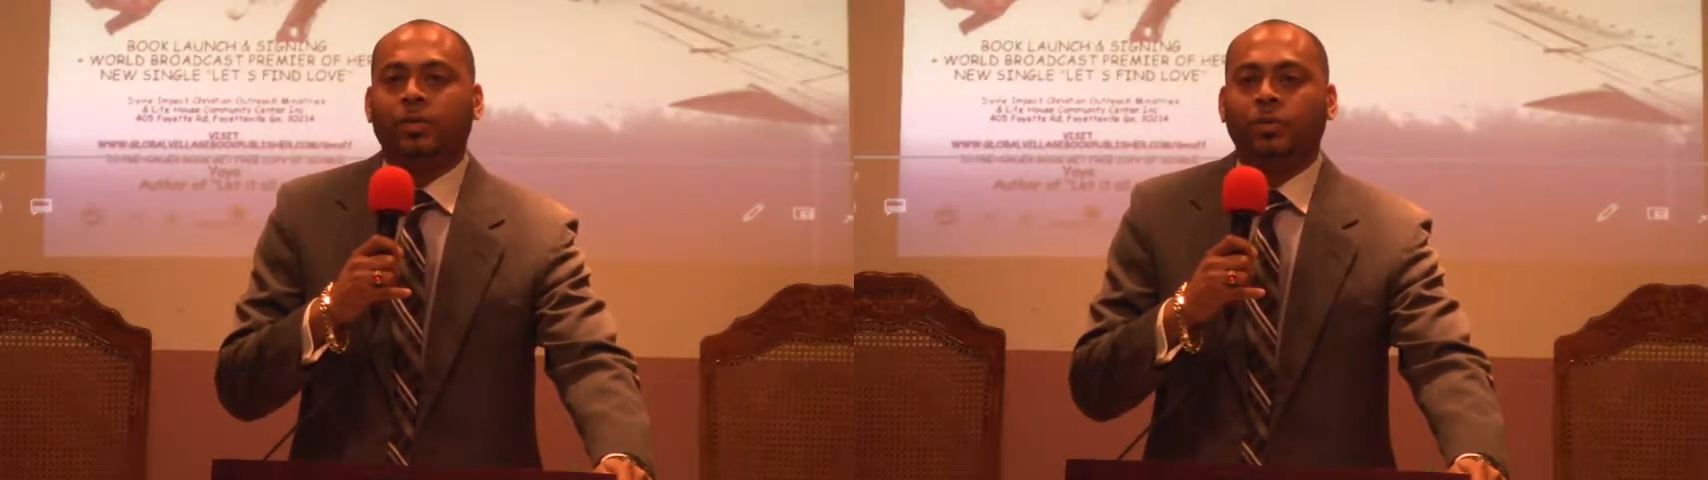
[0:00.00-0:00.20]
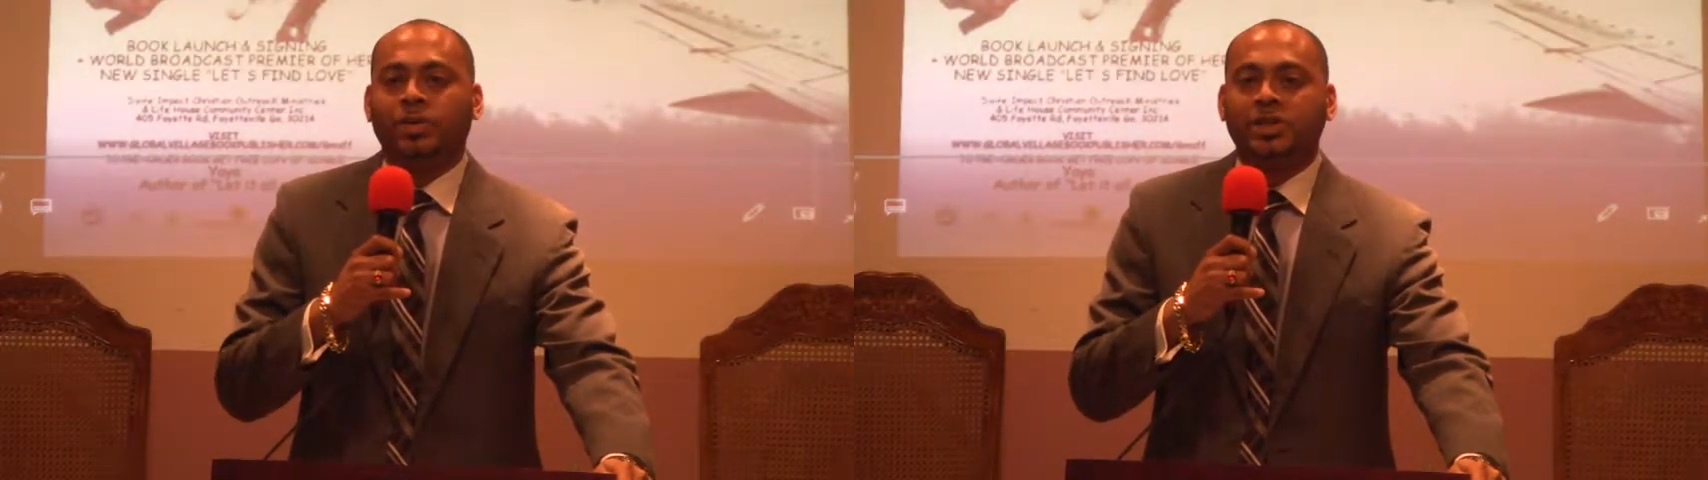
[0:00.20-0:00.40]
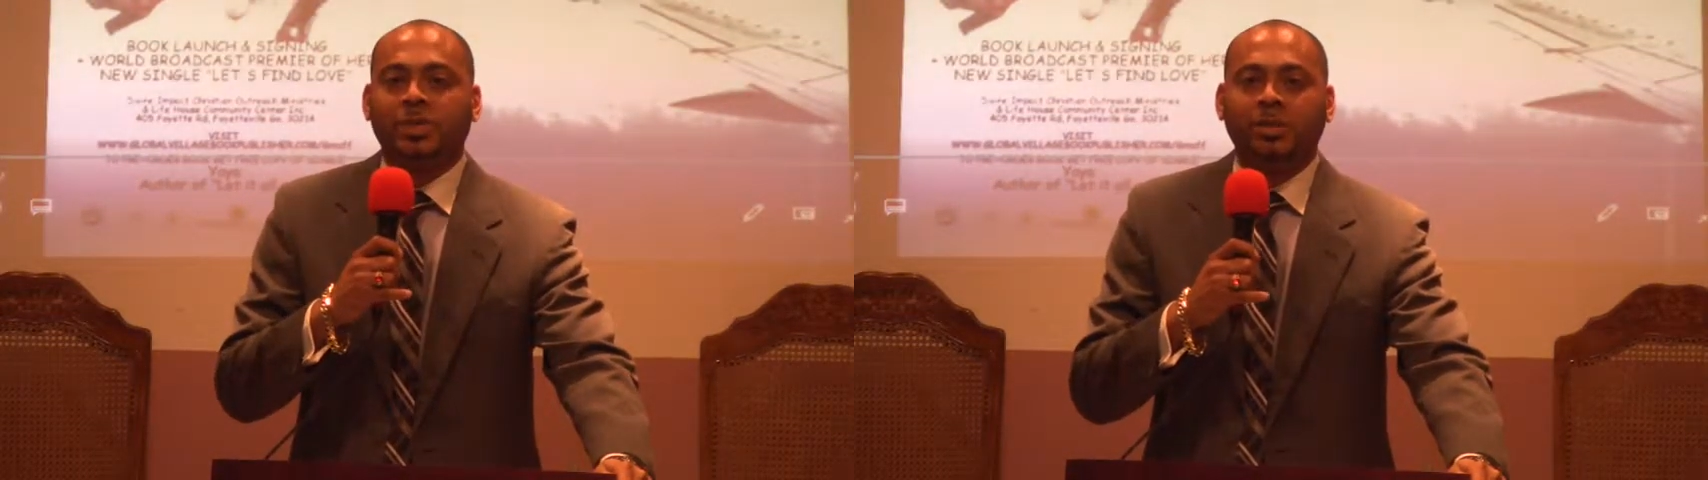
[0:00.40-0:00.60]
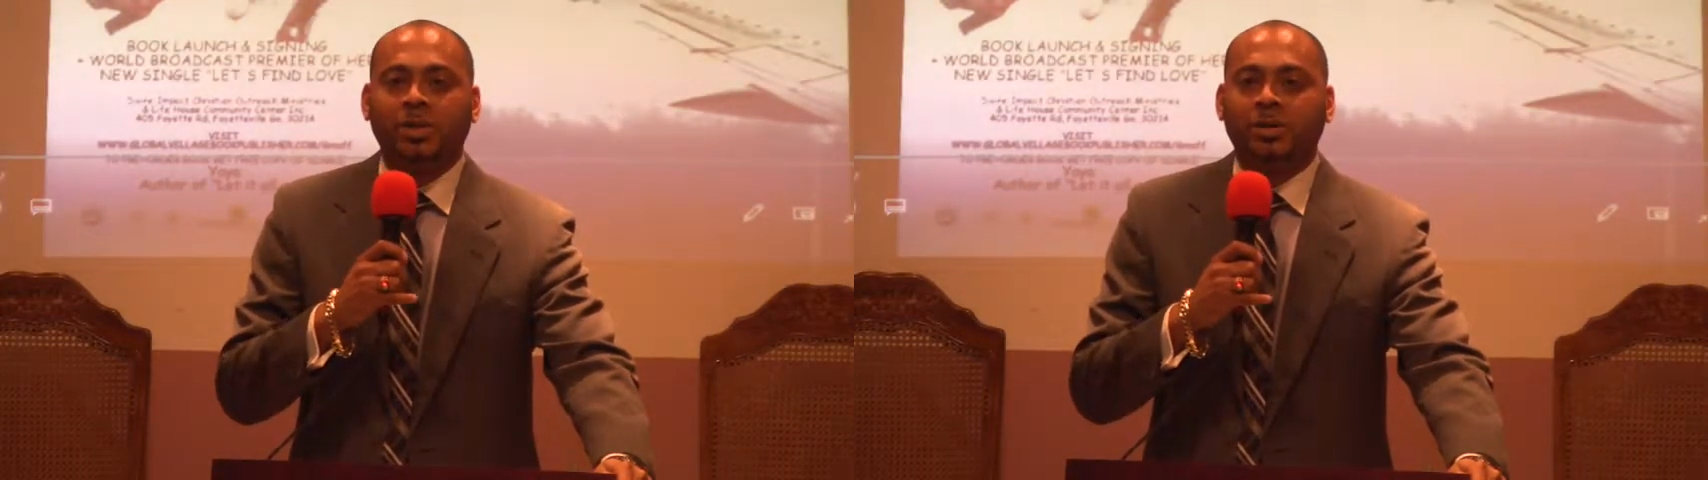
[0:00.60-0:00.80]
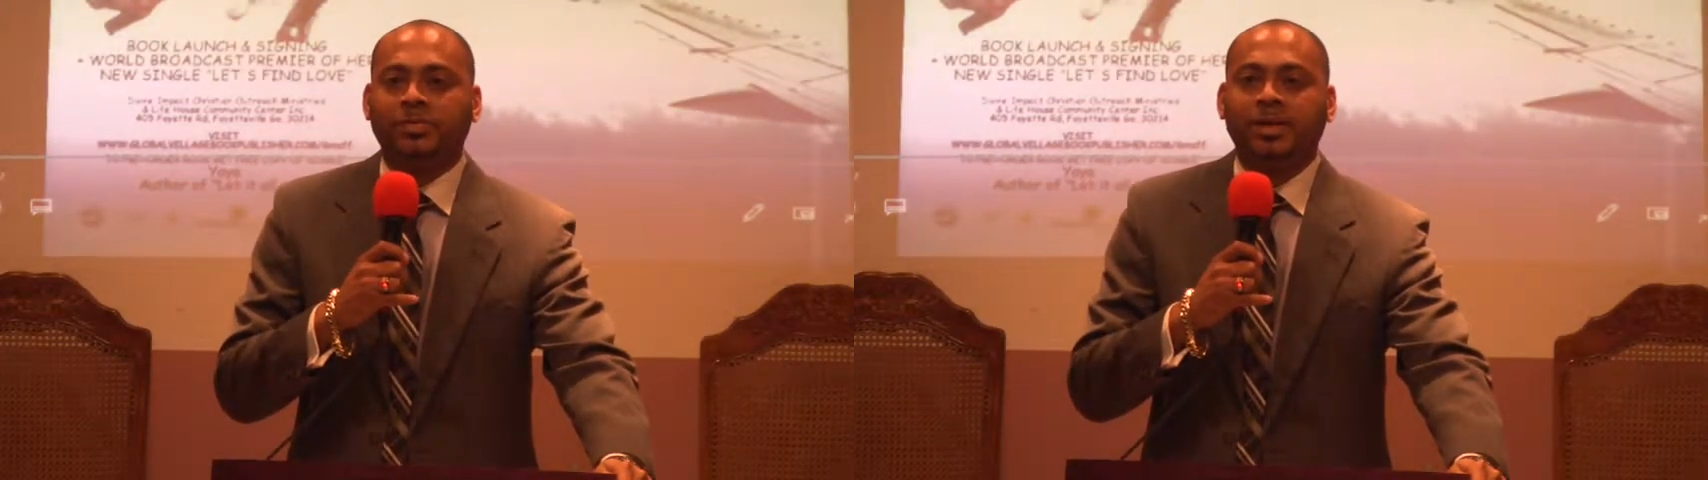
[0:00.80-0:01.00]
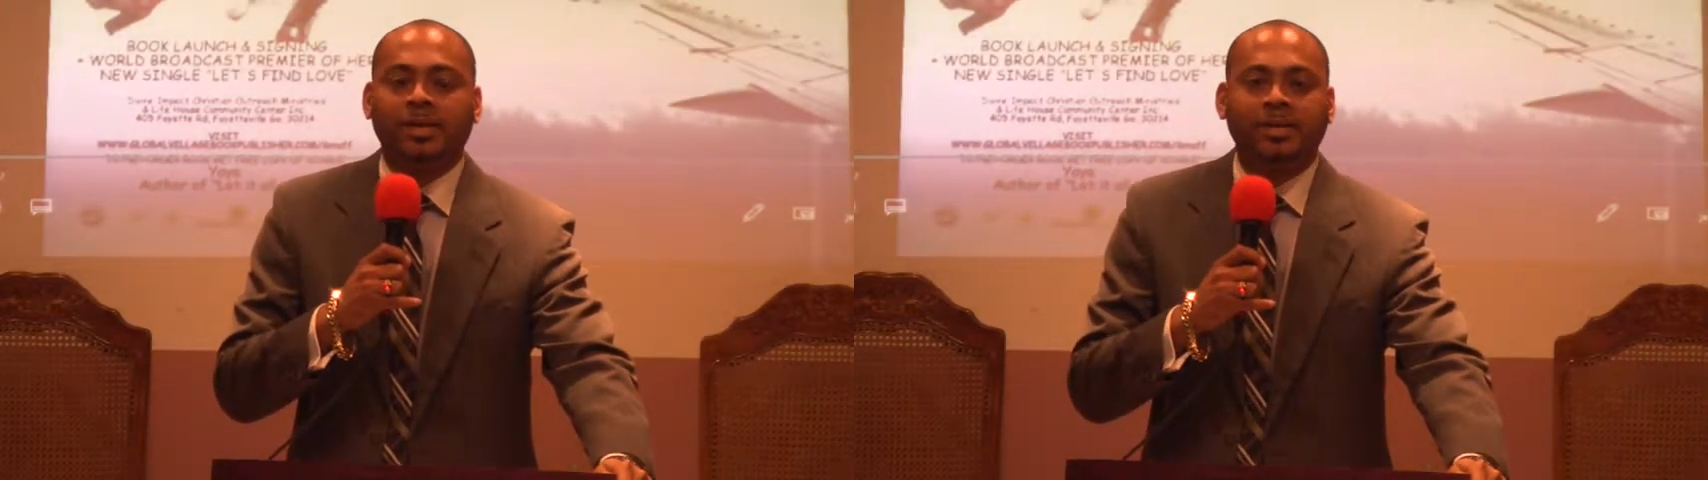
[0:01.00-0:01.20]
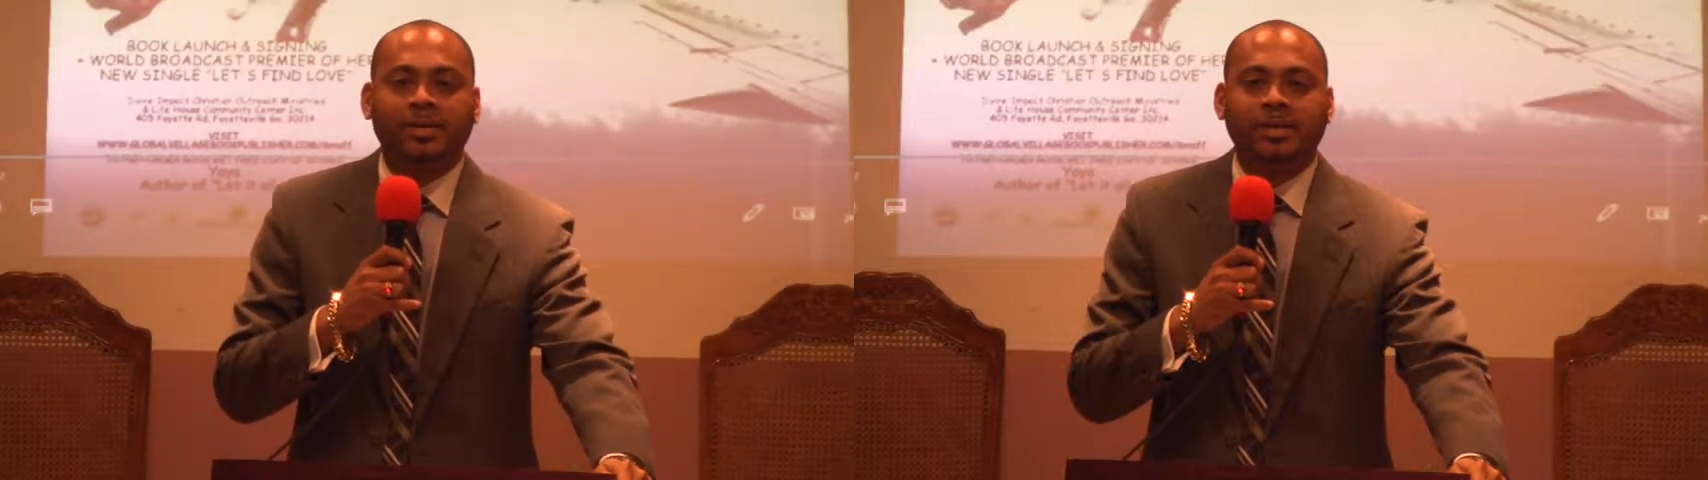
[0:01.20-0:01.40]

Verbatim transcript: which is my birthday,